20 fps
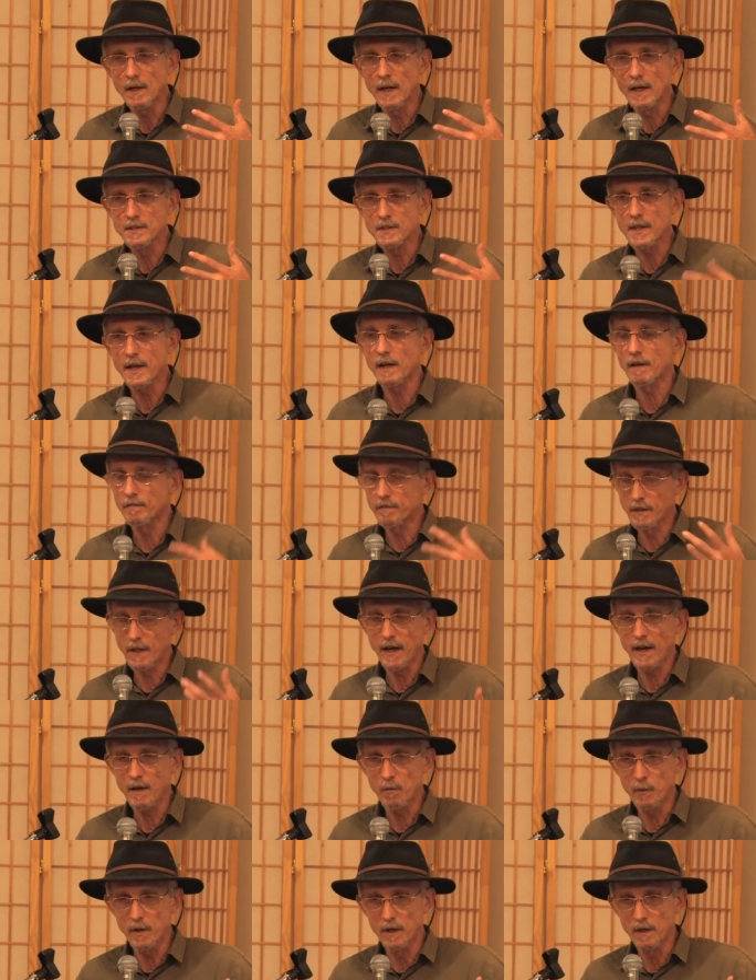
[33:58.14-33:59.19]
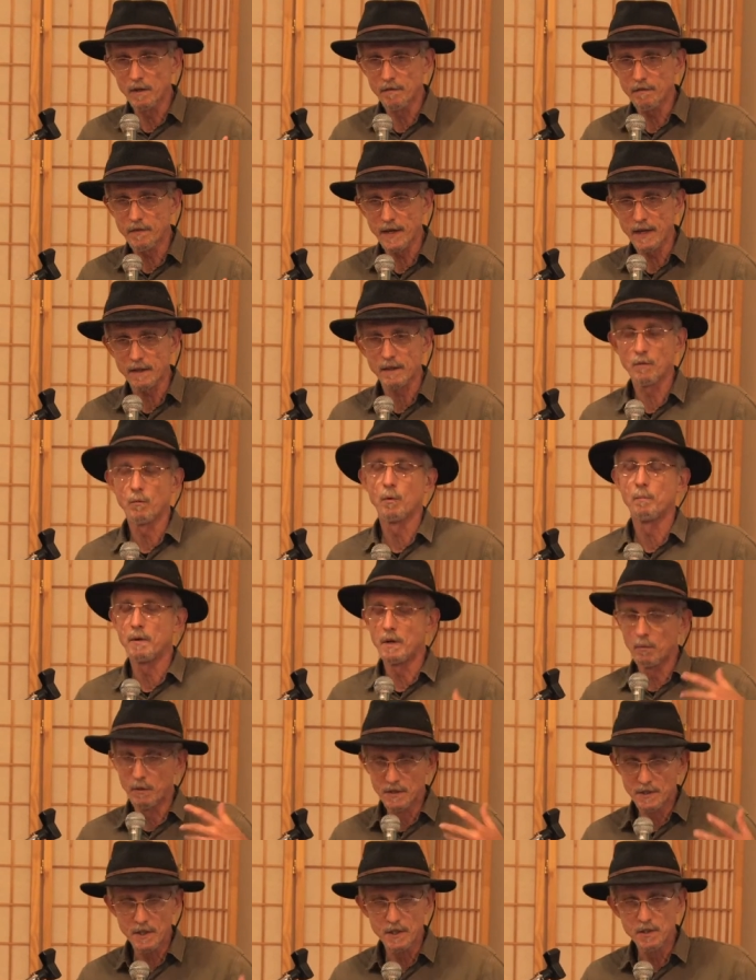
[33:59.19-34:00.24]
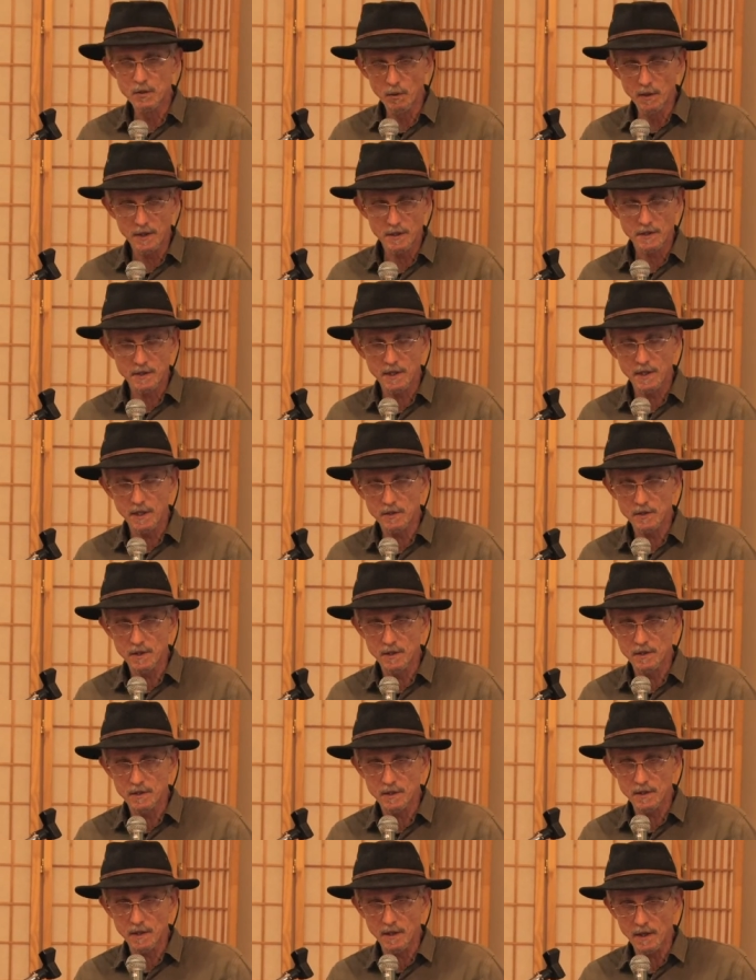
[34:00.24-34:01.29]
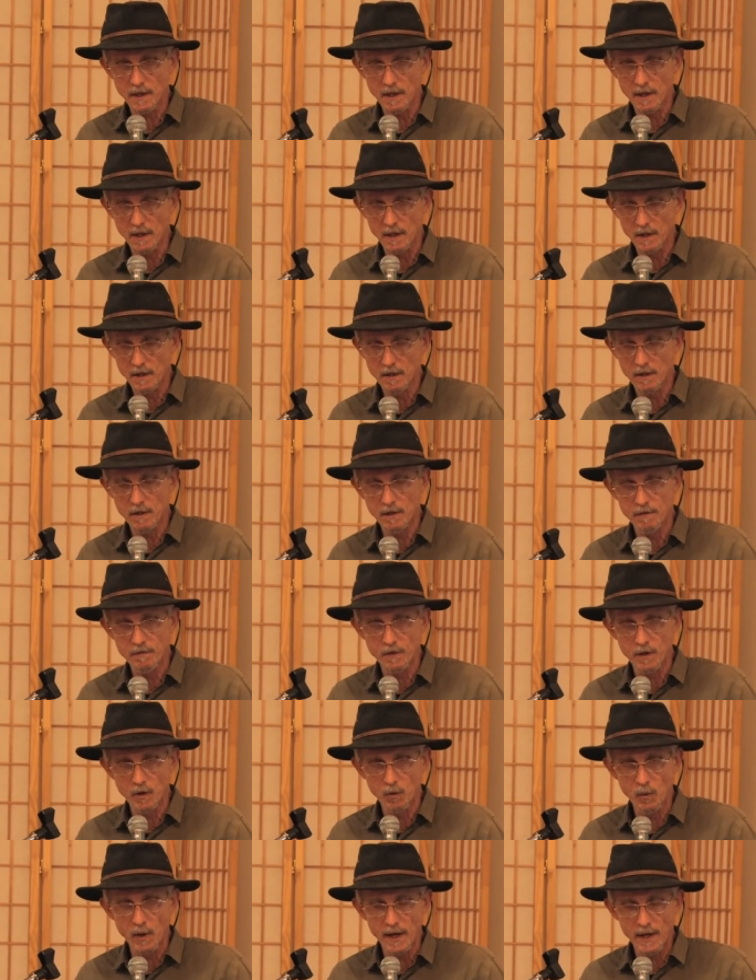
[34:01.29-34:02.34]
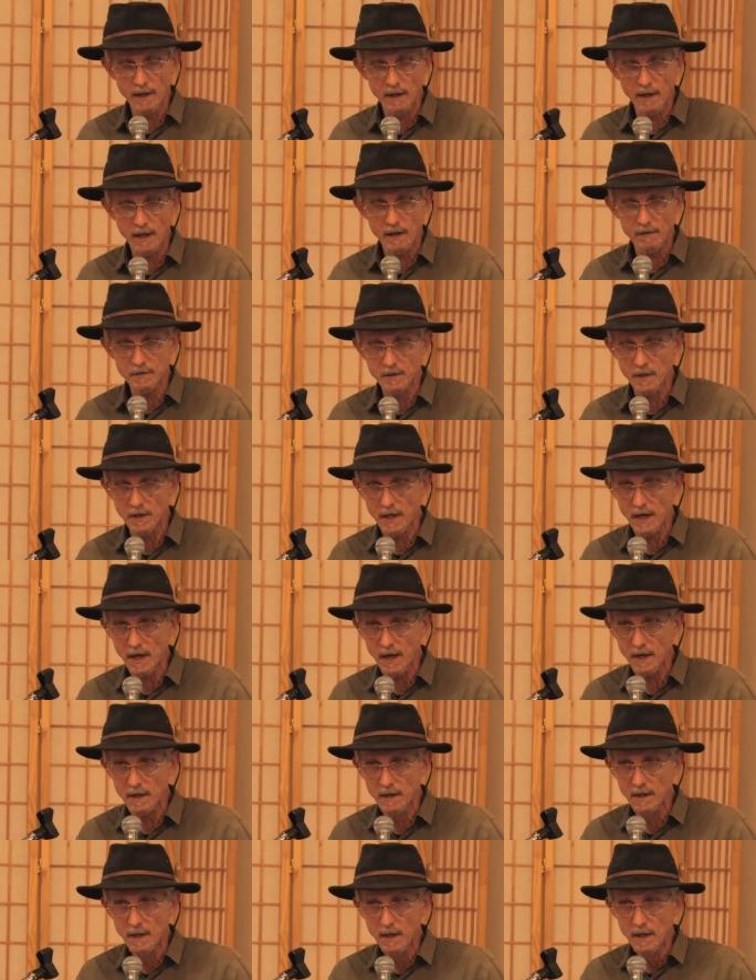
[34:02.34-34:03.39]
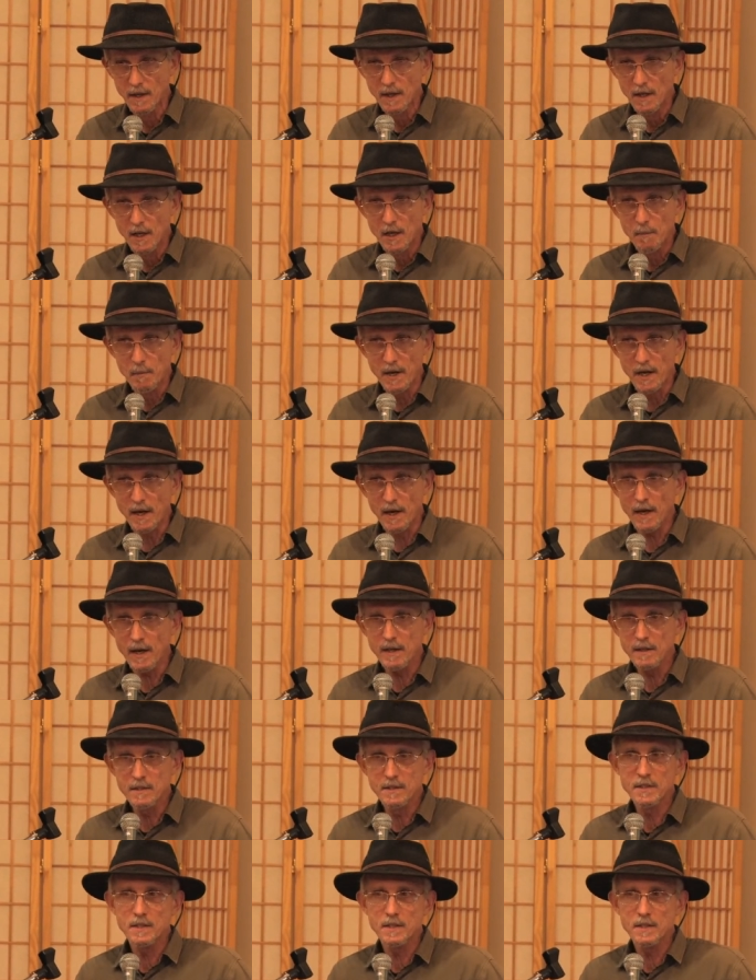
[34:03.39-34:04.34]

it's like a flywheel effect, there will be residual extinctions uh, occur for a while after that. But I'd